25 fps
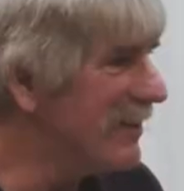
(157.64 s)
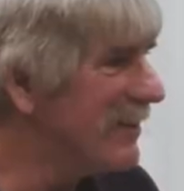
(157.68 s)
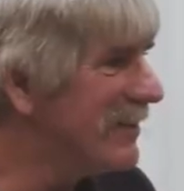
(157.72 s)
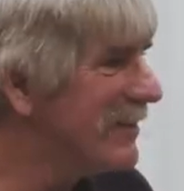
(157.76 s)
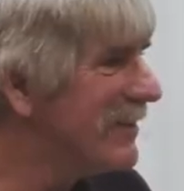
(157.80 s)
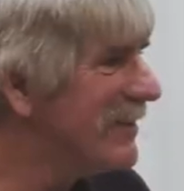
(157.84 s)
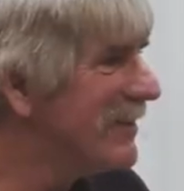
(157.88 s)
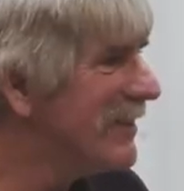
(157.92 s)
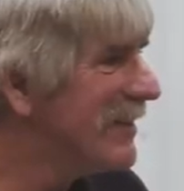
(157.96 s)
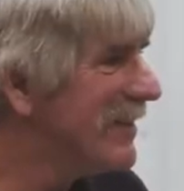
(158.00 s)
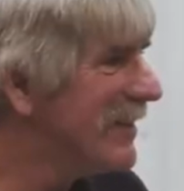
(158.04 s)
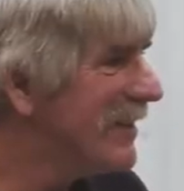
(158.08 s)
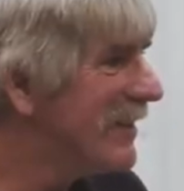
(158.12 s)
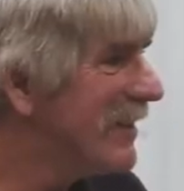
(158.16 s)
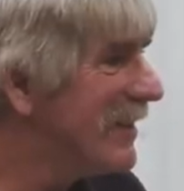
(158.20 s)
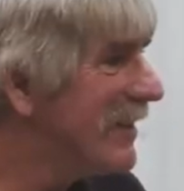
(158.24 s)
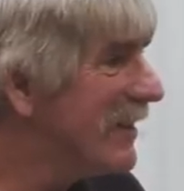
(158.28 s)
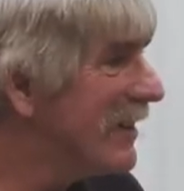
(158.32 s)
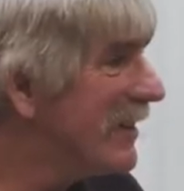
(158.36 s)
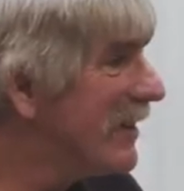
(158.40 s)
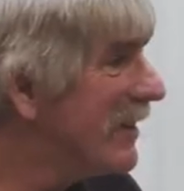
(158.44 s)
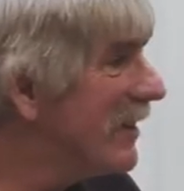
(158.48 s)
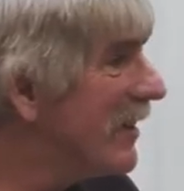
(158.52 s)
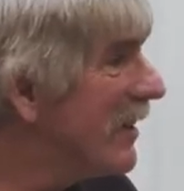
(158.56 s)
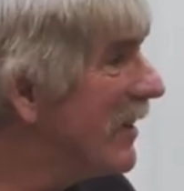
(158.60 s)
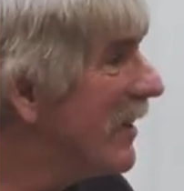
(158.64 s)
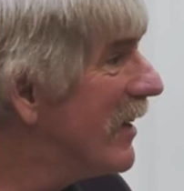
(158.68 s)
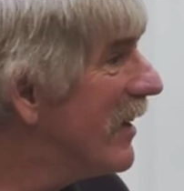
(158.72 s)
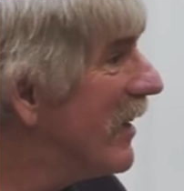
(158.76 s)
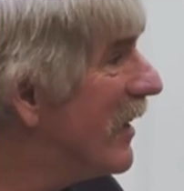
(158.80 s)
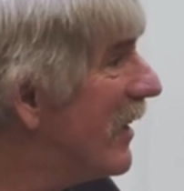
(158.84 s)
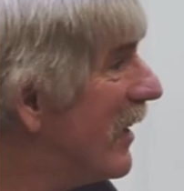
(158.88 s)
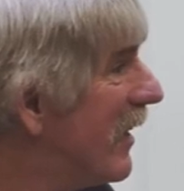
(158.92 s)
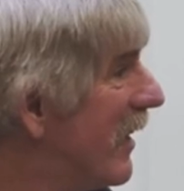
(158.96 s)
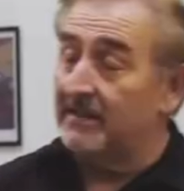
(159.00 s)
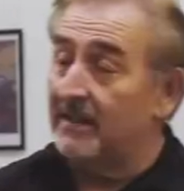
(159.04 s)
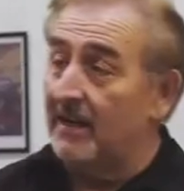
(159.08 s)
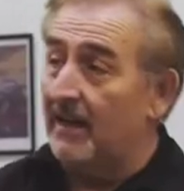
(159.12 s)
It. So that car was a
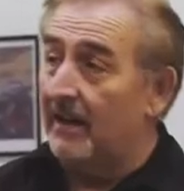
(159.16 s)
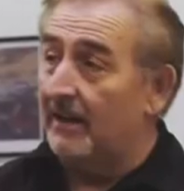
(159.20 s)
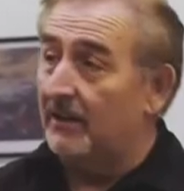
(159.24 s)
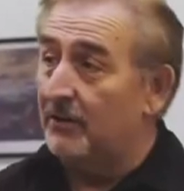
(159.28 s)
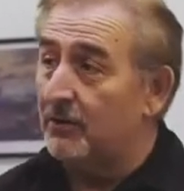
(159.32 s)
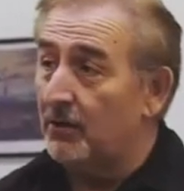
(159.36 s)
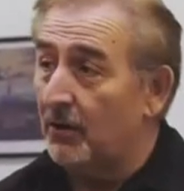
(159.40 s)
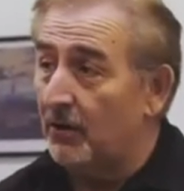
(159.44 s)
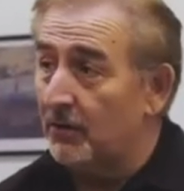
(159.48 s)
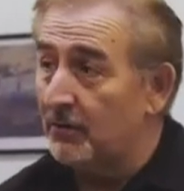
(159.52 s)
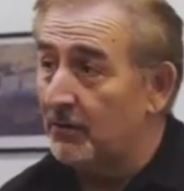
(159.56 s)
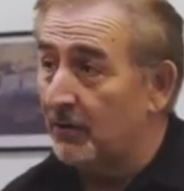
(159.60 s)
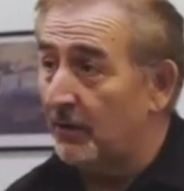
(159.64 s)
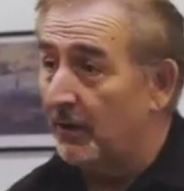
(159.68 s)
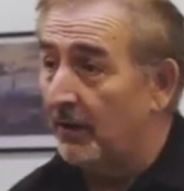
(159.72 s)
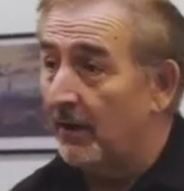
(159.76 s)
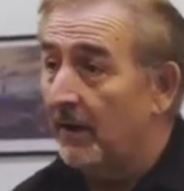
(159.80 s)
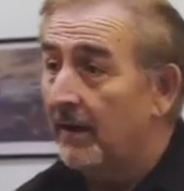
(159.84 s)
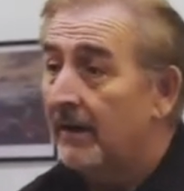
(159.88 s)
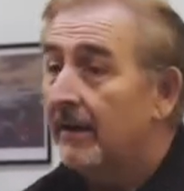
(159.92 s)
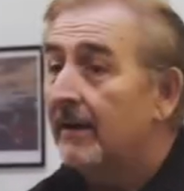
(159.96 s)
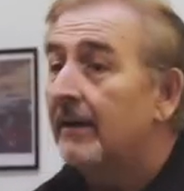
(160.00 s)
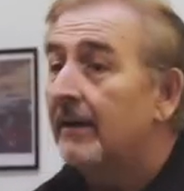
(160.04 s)
69 Charger,